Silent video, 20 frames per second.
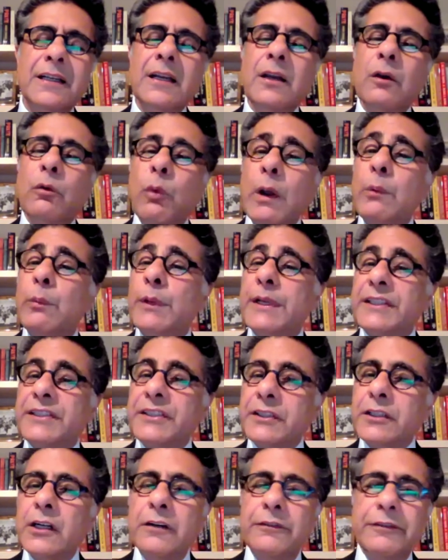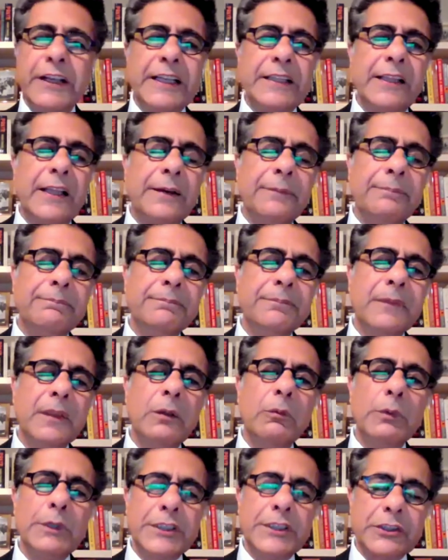When we survey them,
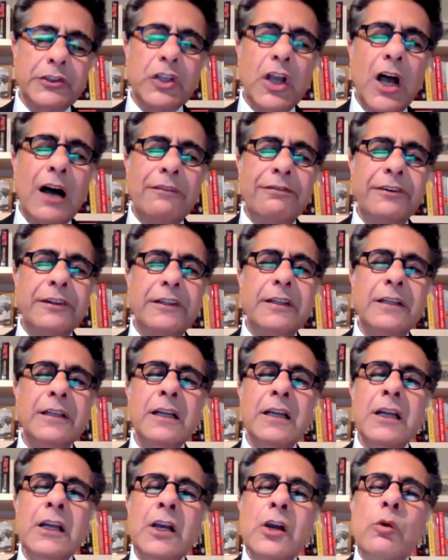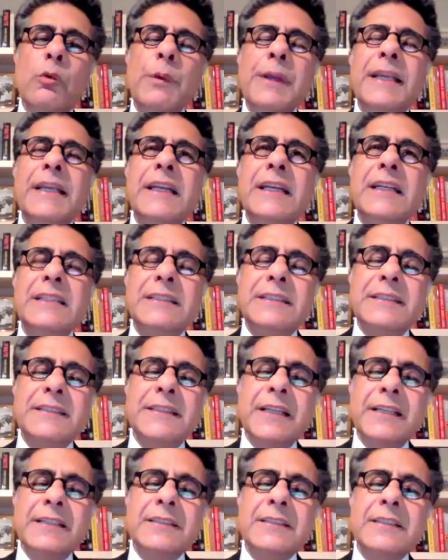which is often, we
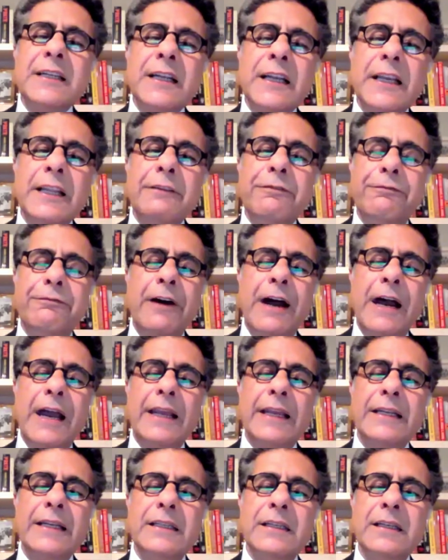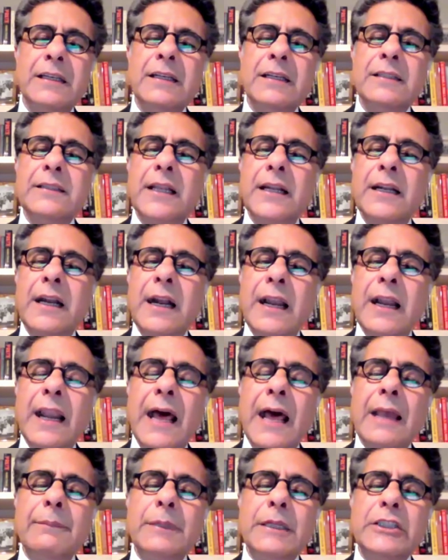consistently find that
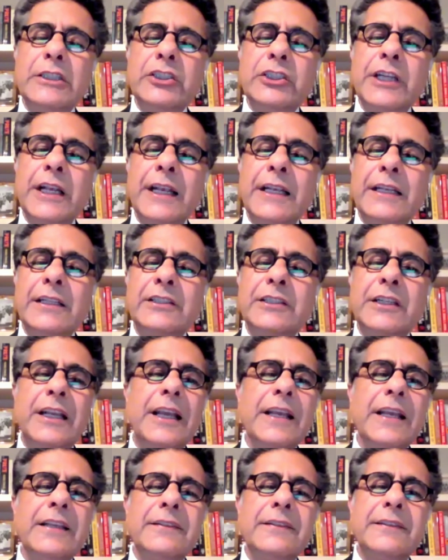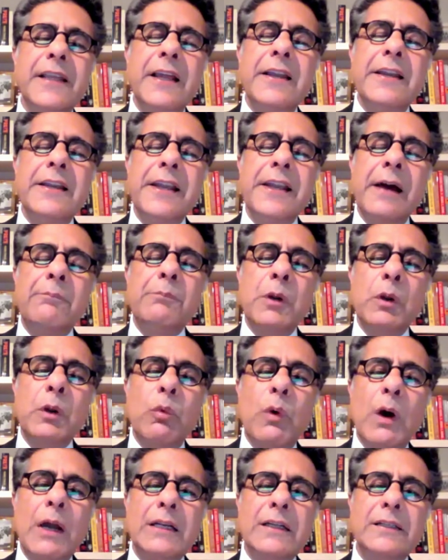climate change is their number
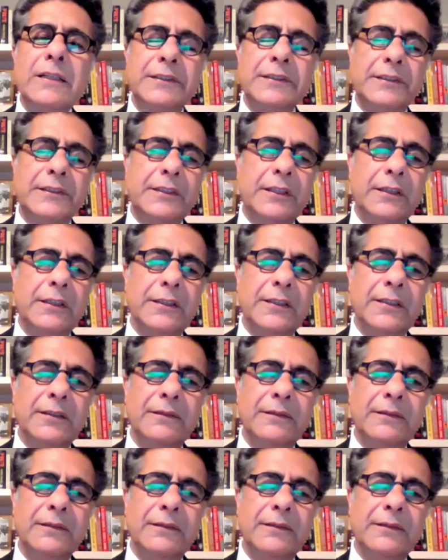one concern.